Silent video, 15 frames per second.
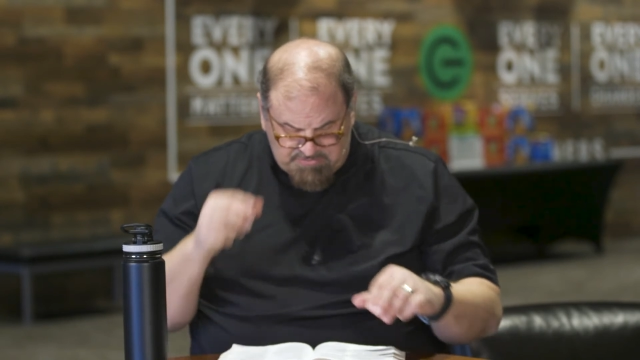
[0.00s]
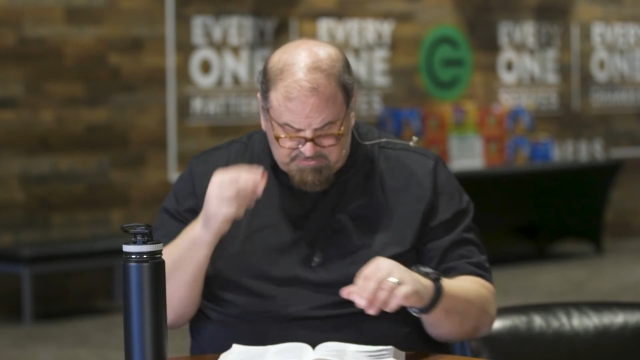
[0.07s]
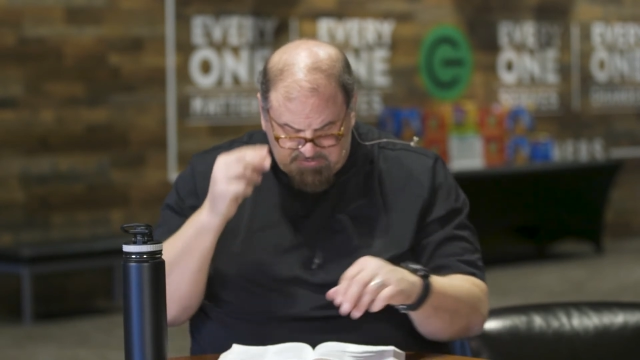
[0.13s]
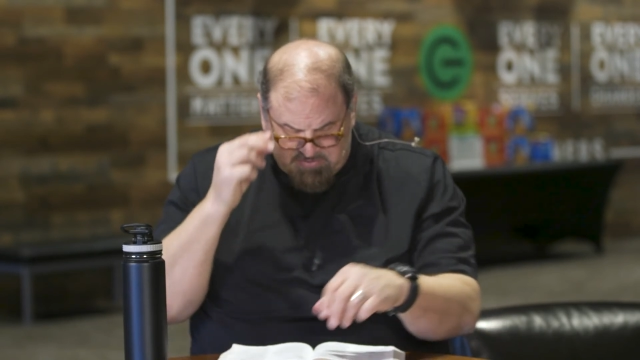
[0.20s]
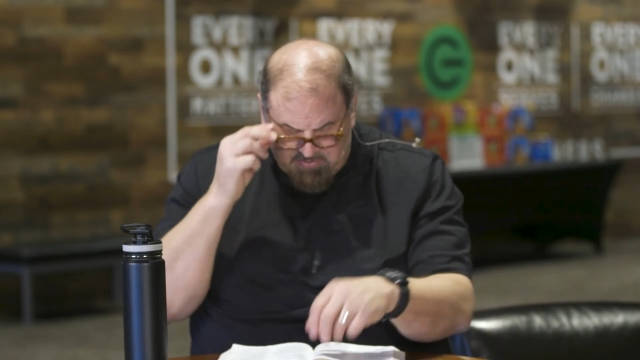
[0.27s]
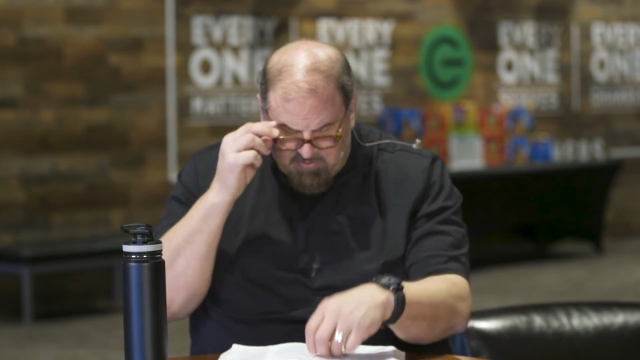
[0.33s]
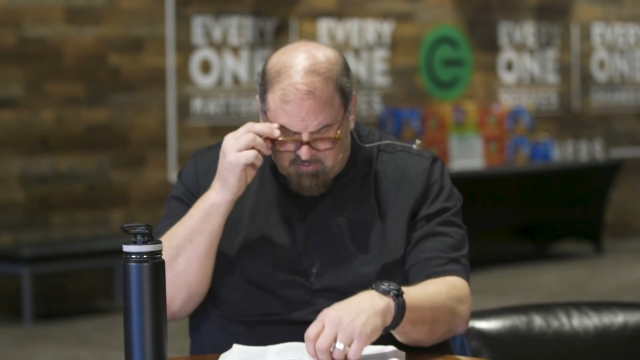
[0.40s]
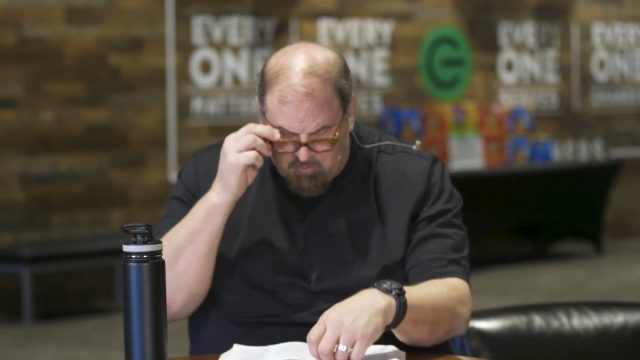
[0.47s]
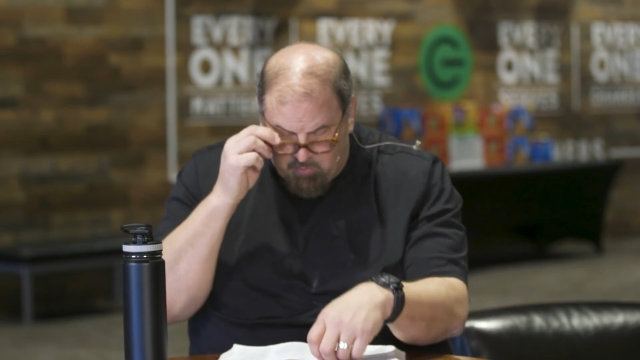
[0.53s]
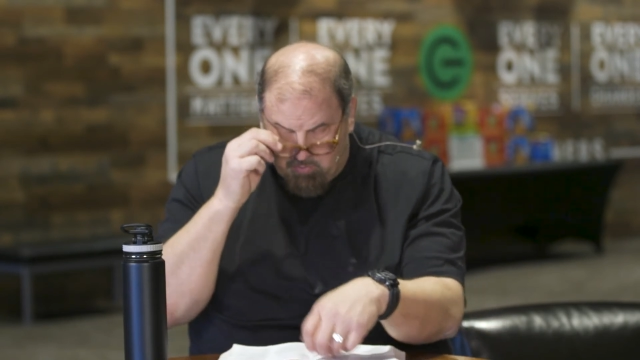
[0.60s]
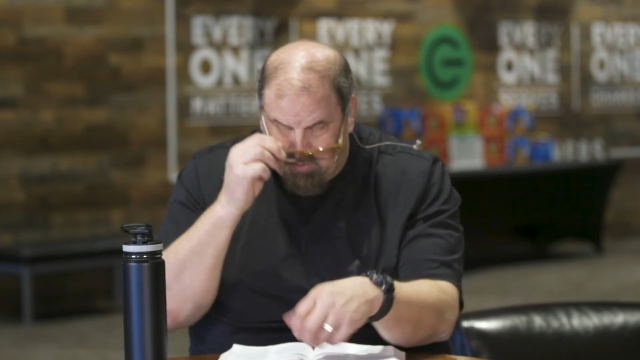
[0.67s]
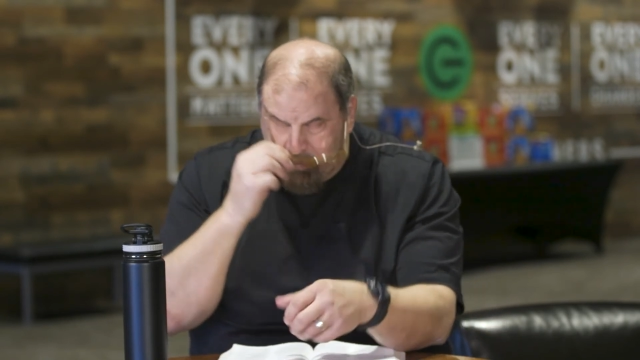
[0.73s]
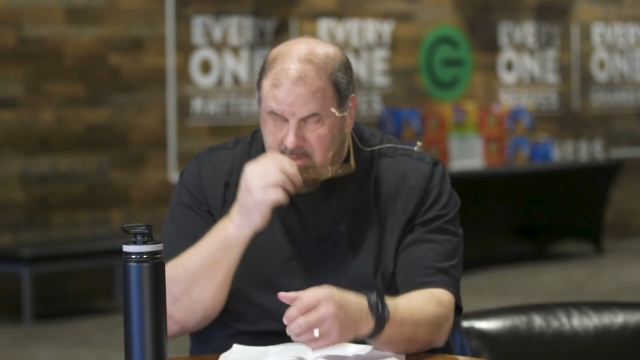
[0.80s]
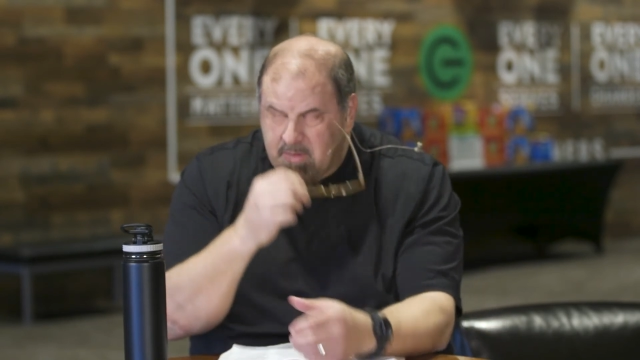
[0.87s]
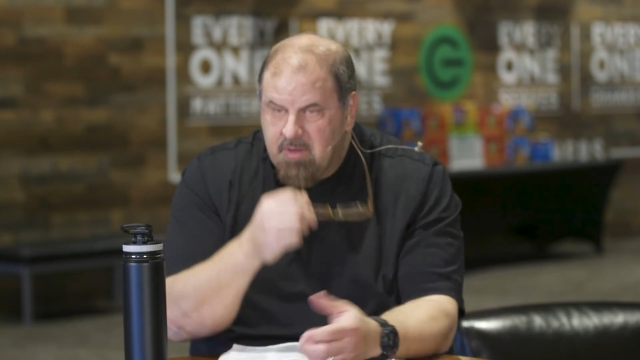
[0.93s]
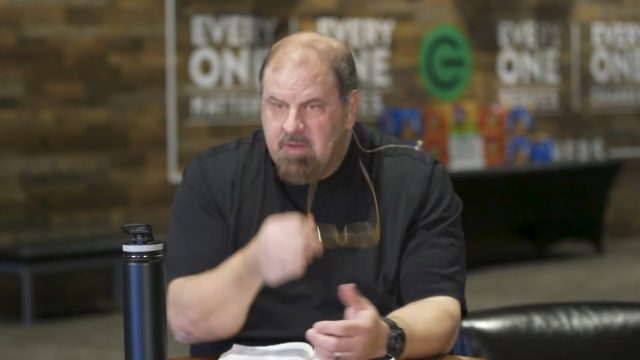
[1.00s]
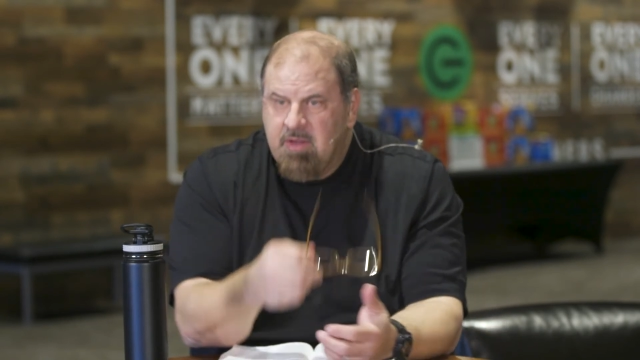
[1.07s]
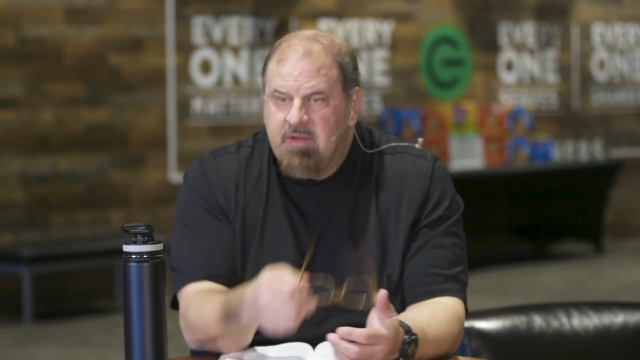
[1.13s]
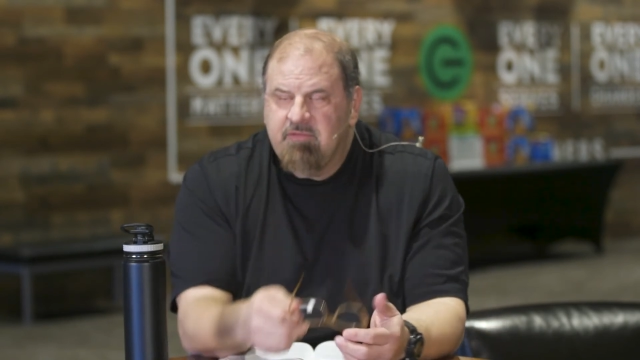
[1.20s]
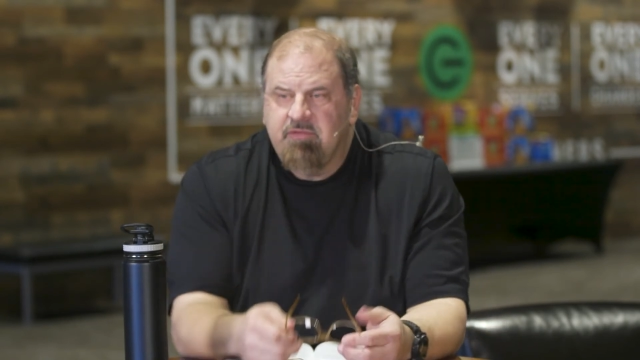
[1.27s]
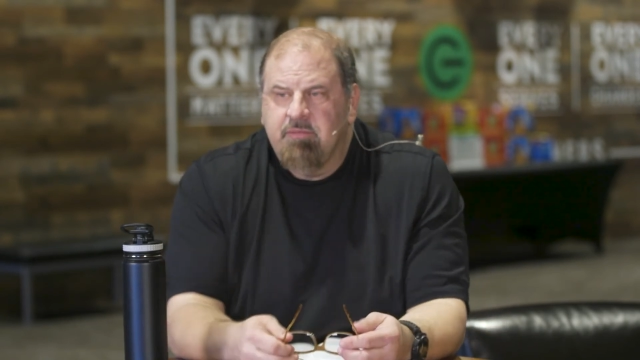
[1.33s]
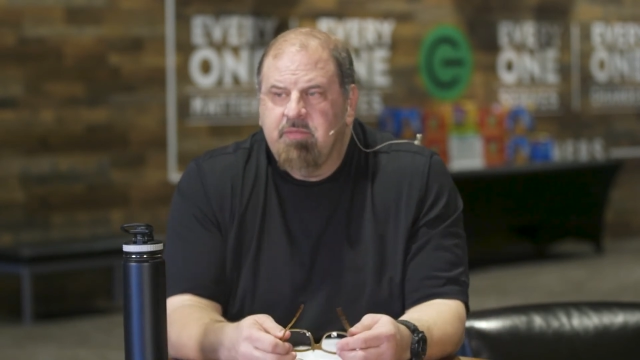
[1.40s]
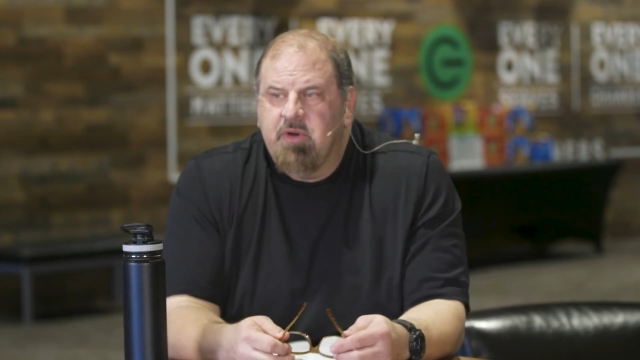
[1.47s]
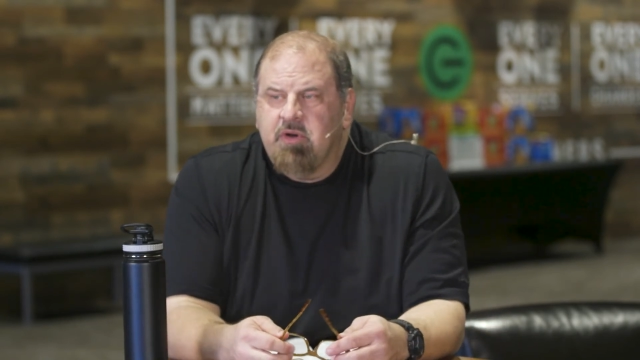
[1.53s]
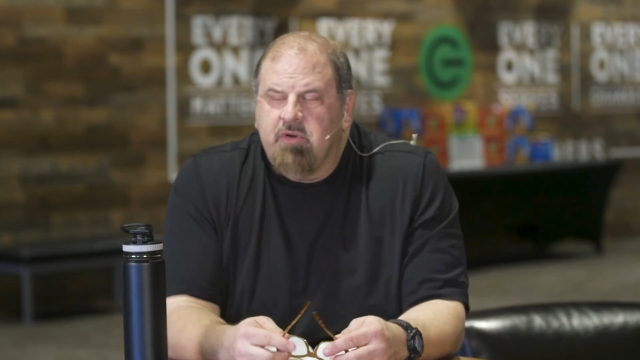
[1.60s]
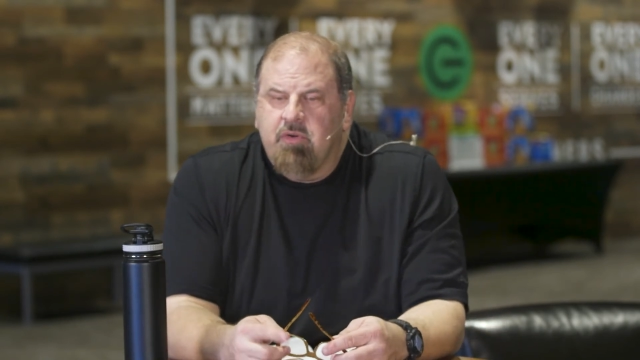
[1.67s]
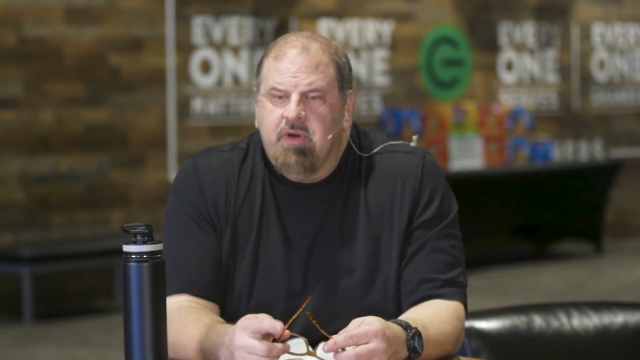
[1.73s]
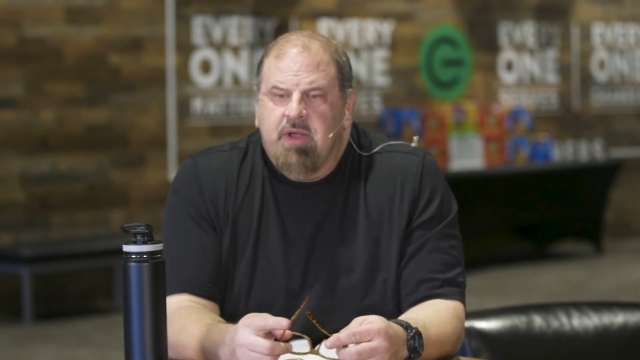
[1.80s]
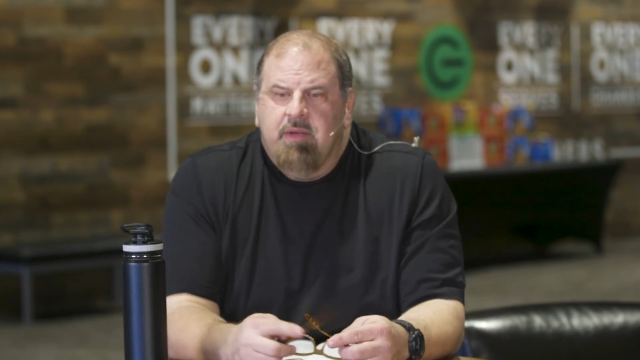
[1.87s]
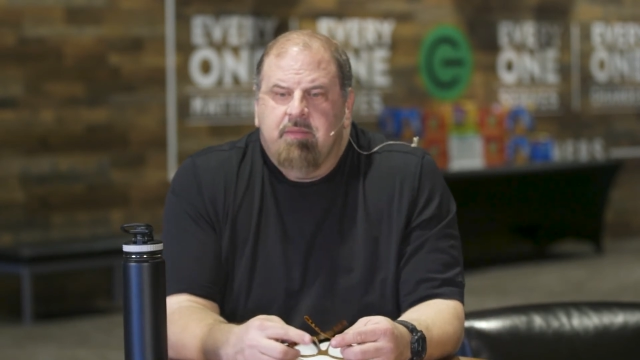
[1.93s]
city of the Lord from their
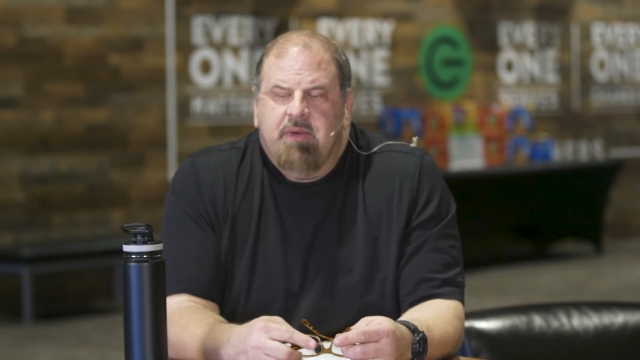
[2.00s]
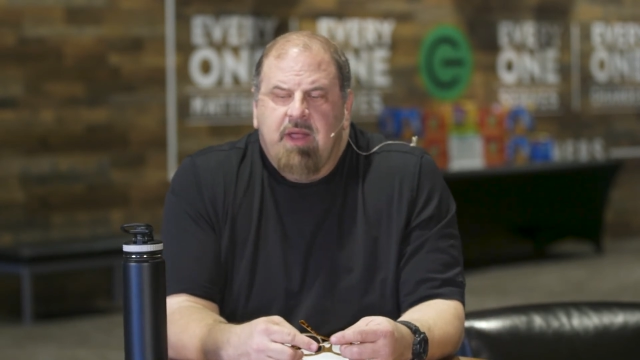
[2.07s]
grip.